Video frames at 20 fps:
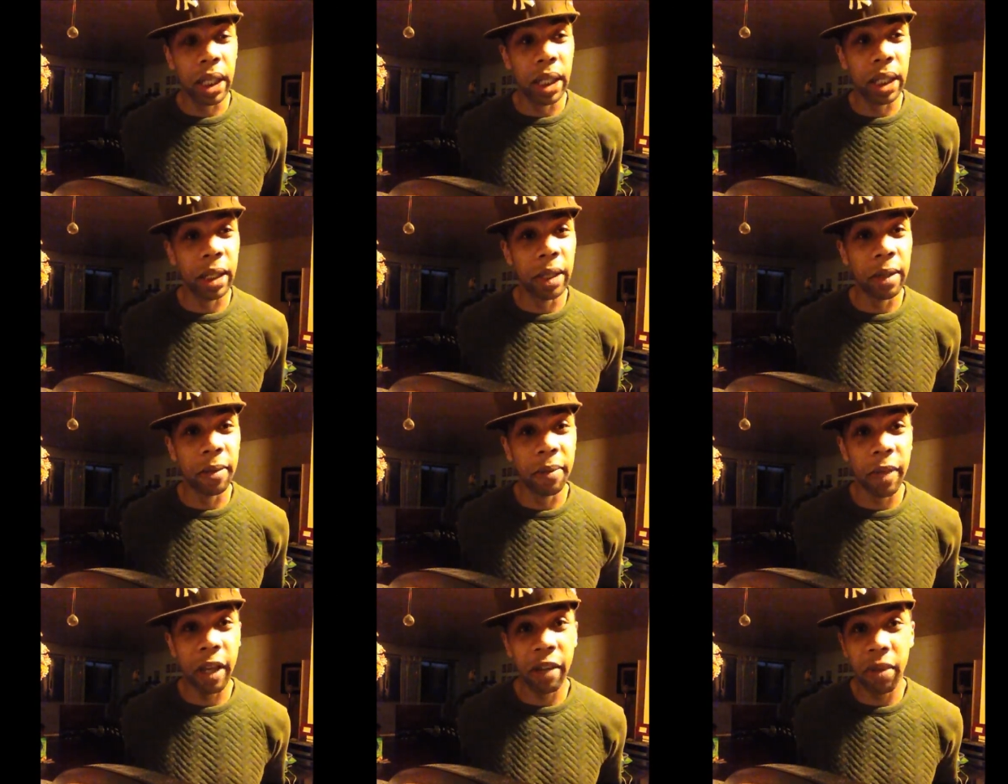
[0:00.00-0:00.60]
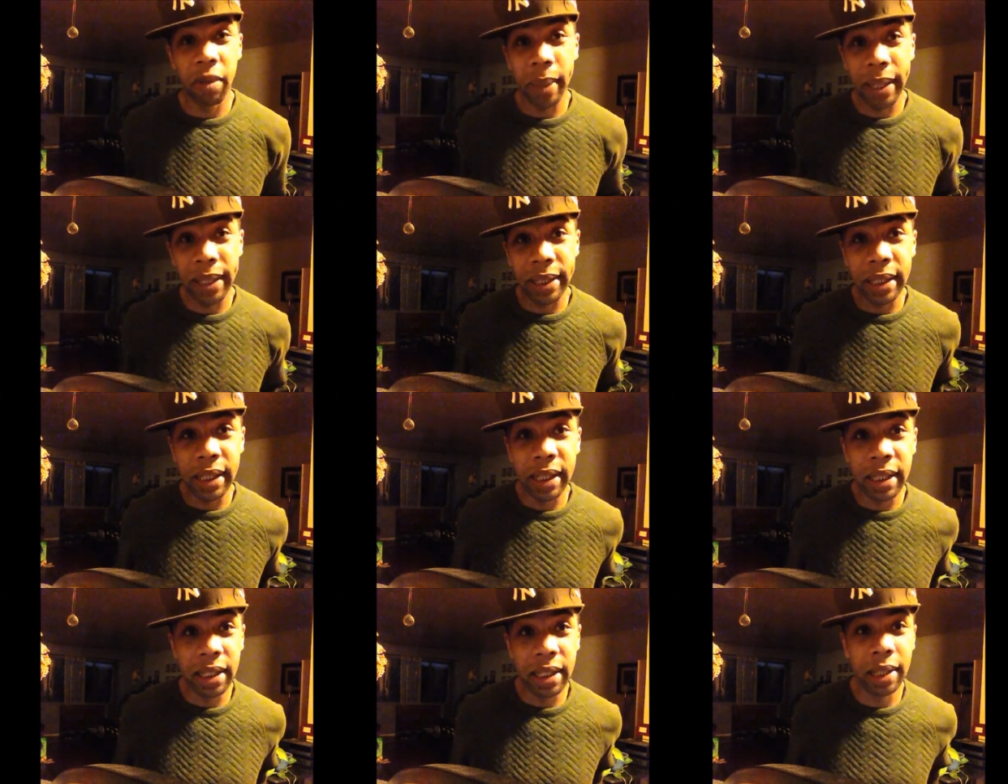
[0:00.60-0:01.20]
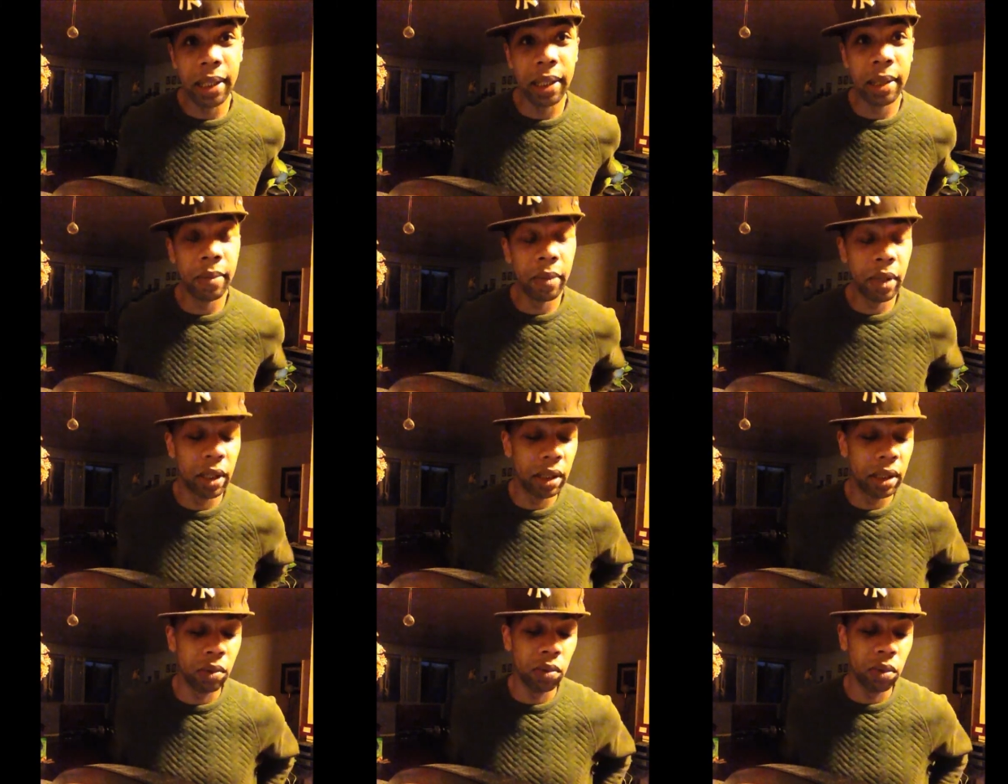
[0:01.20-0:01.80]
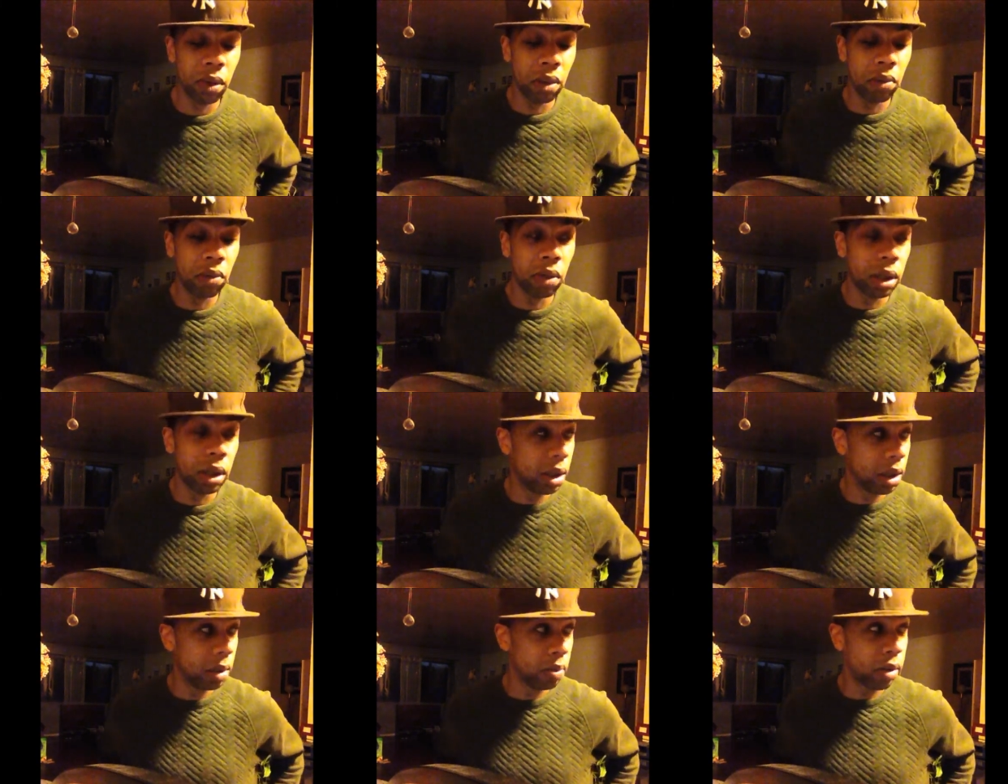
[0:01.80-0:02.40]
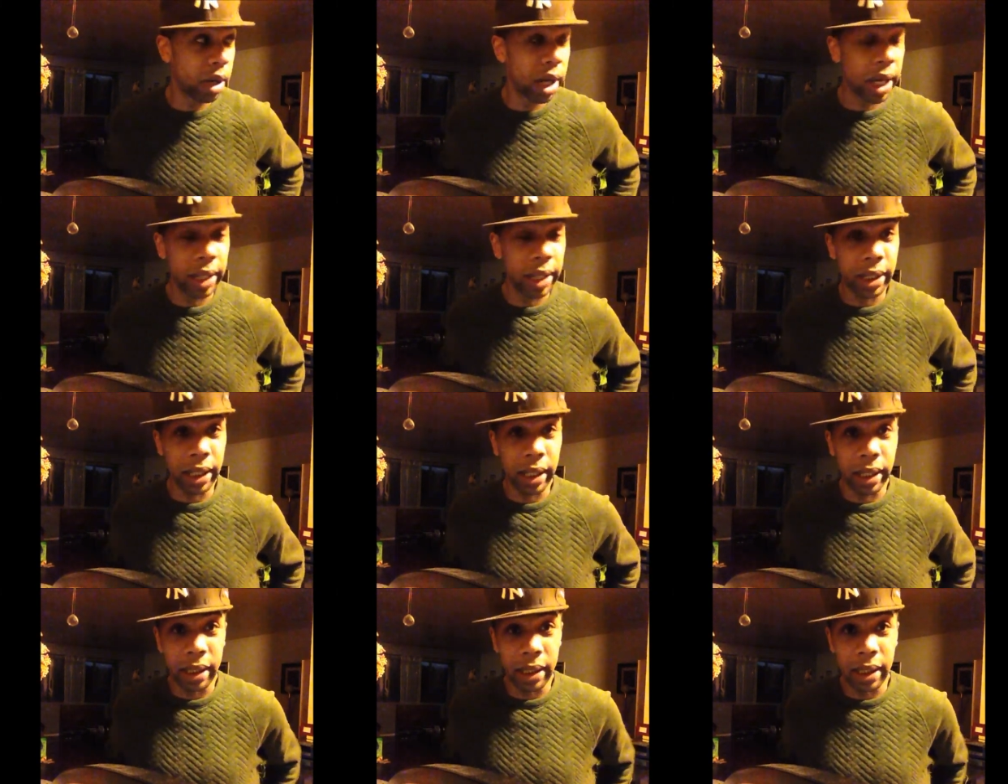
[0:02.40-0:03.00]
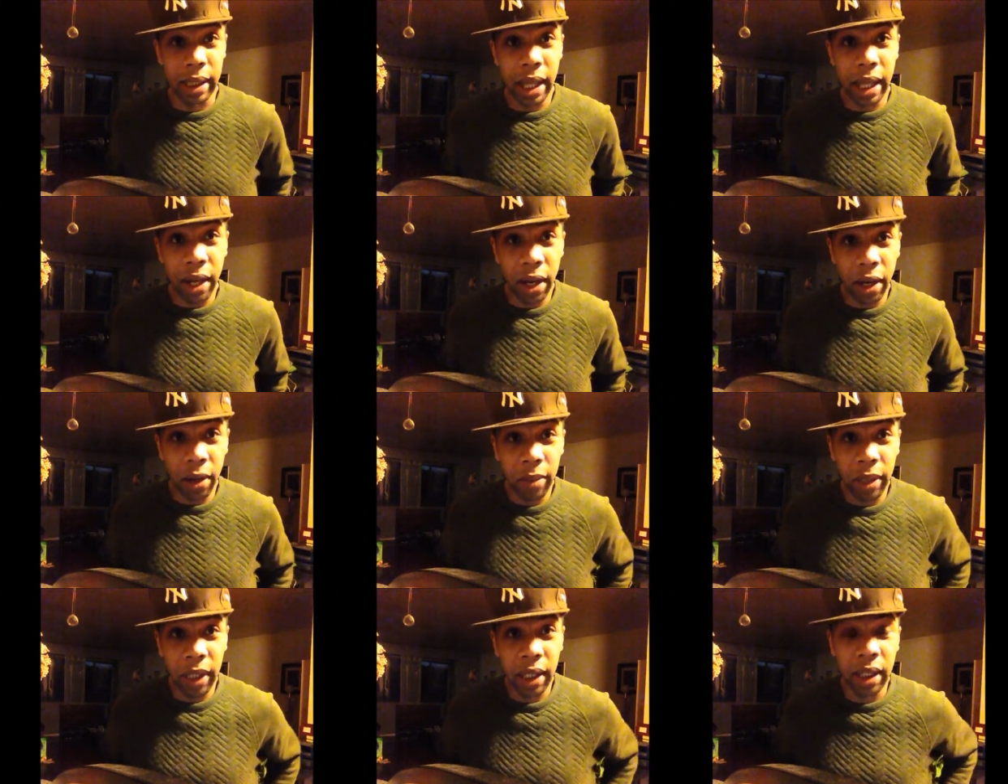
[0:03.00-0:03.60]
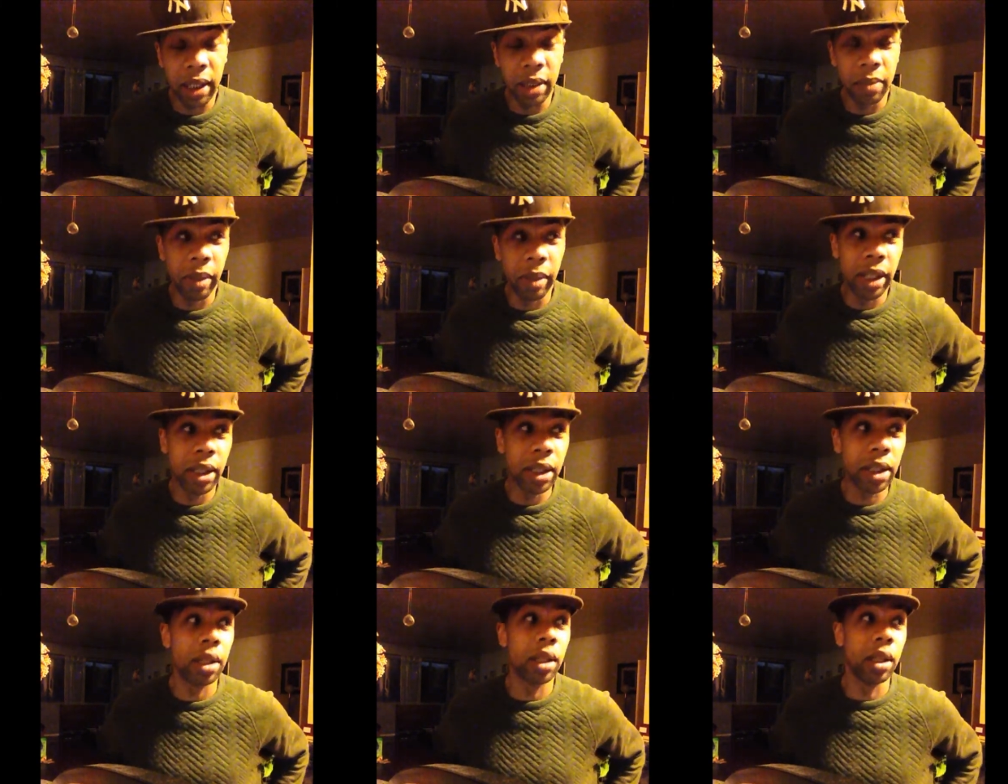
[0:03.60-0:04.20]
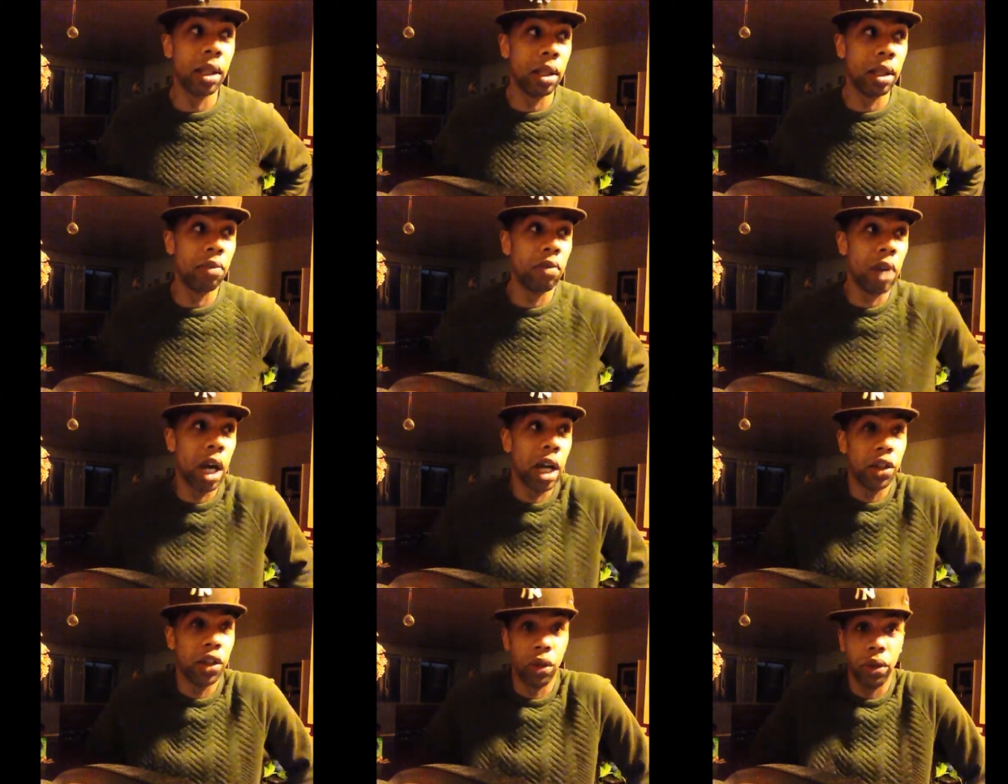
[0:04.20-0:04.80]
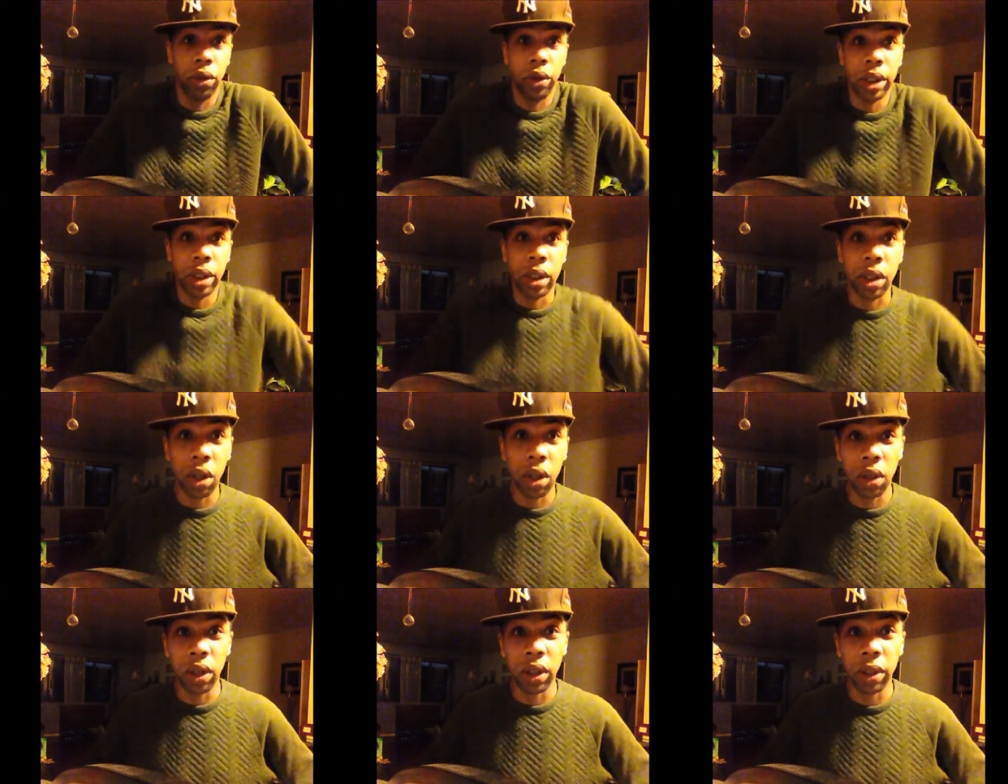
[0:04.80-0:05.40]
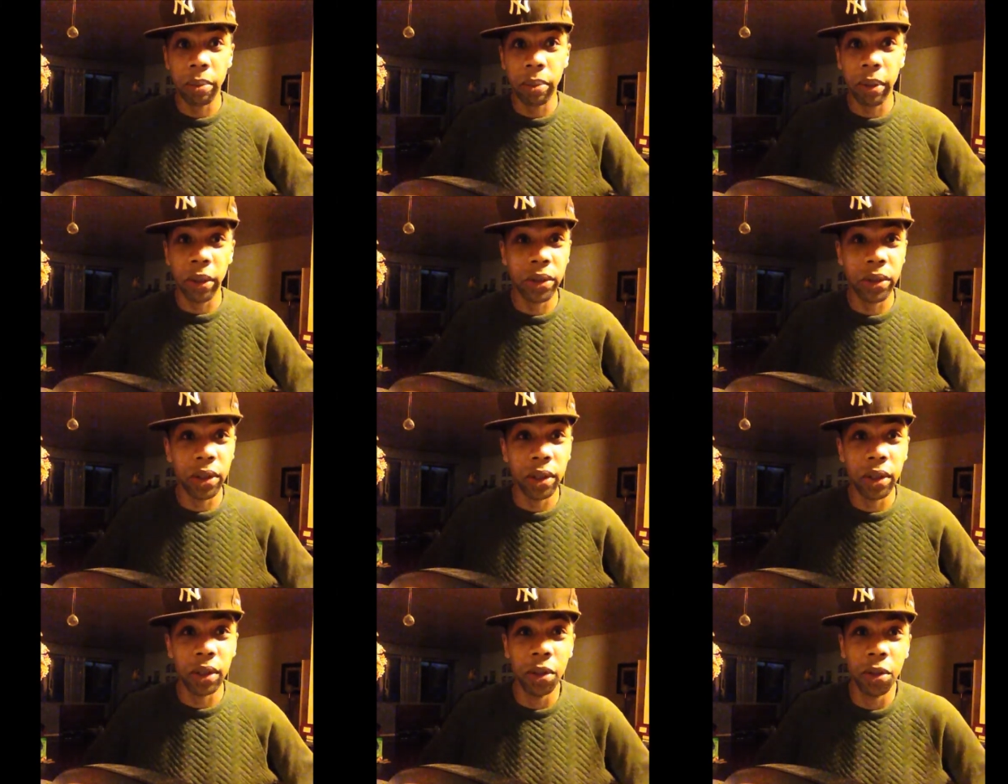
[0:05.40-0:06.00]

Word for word: Um, everybody sees him and is really, really surprised that he's there because basically Roger is the only person